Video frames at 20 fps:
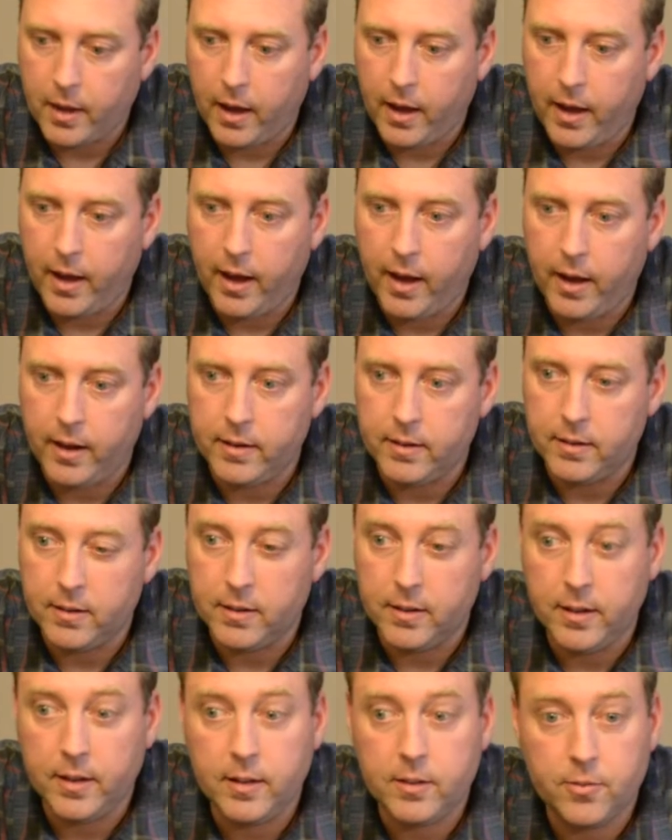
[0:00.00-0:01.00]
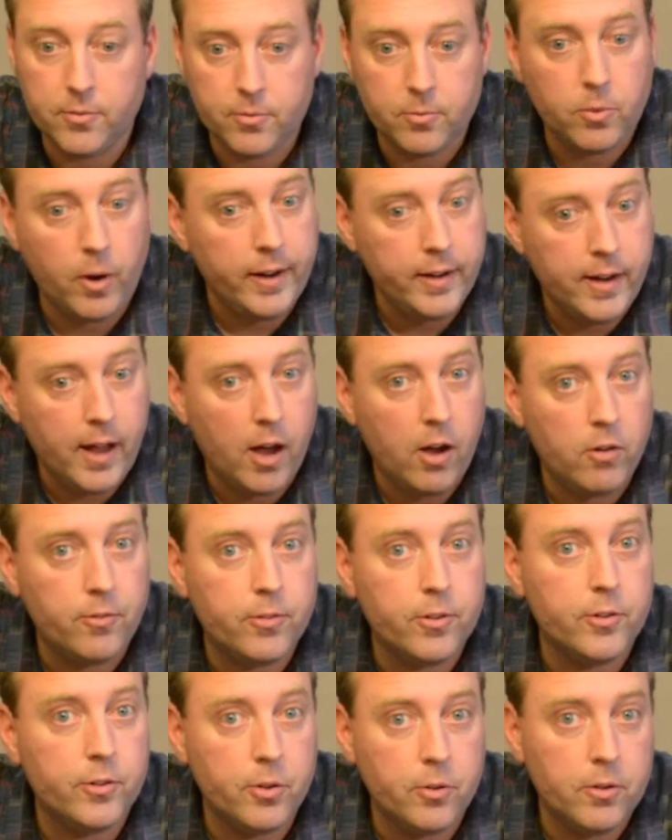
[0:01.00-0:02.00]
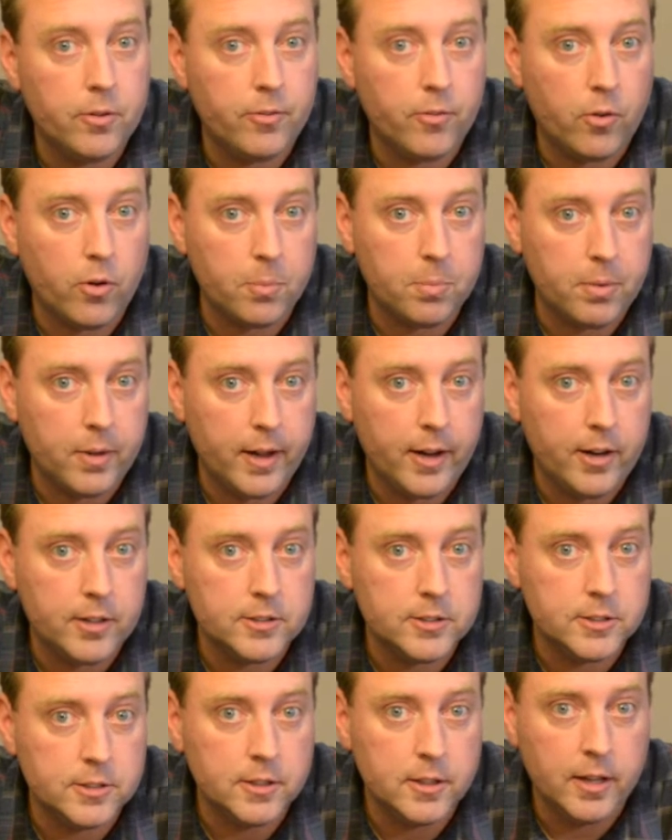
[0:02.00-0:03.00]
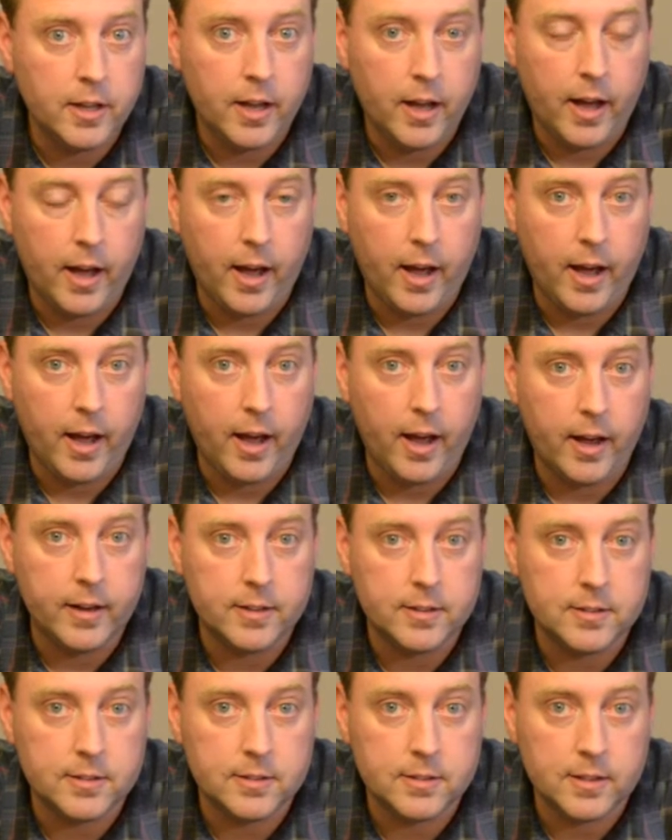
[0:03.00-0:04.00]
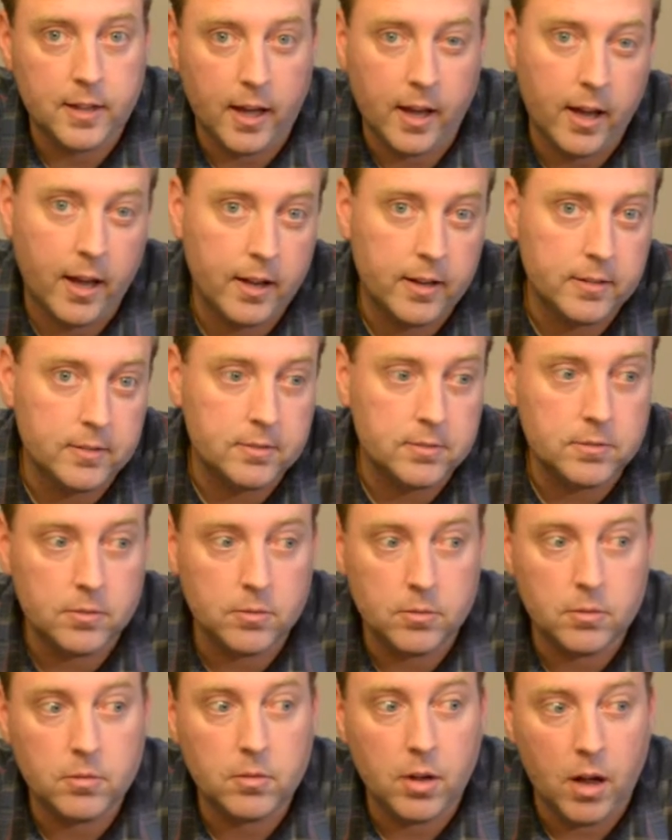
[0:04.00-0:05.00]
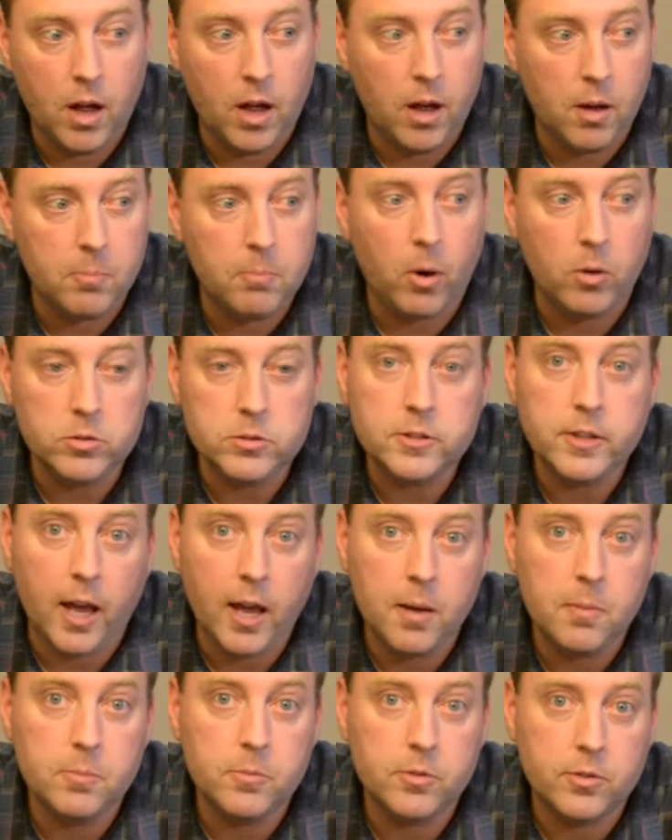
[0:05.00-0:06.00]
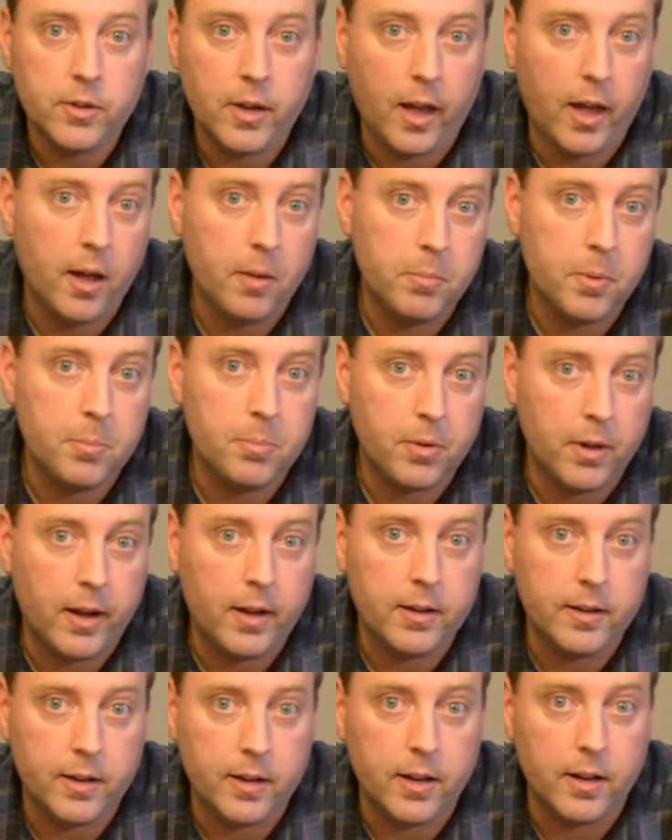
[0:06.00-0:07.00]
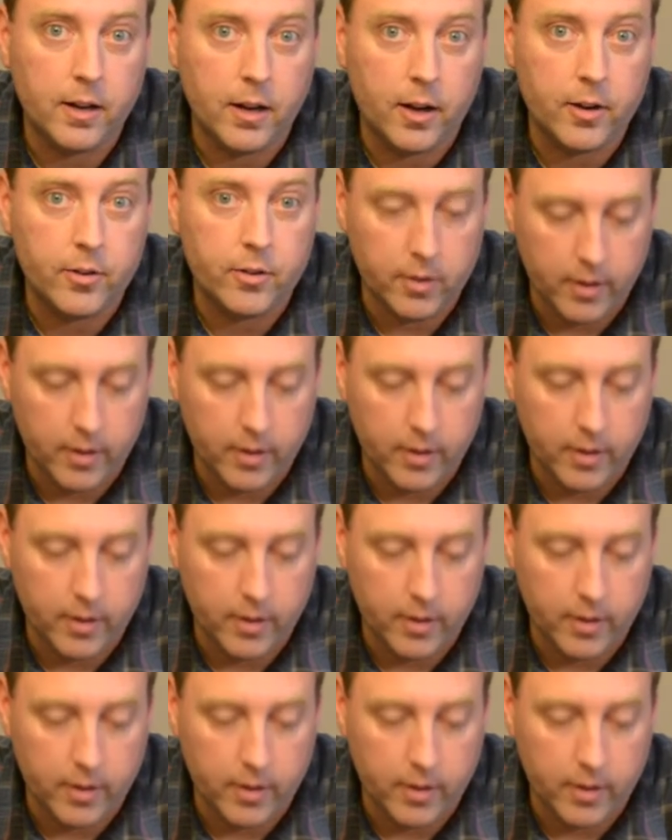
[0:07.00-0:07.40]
and it's right now for 2 to 4 players, and most games can be played in under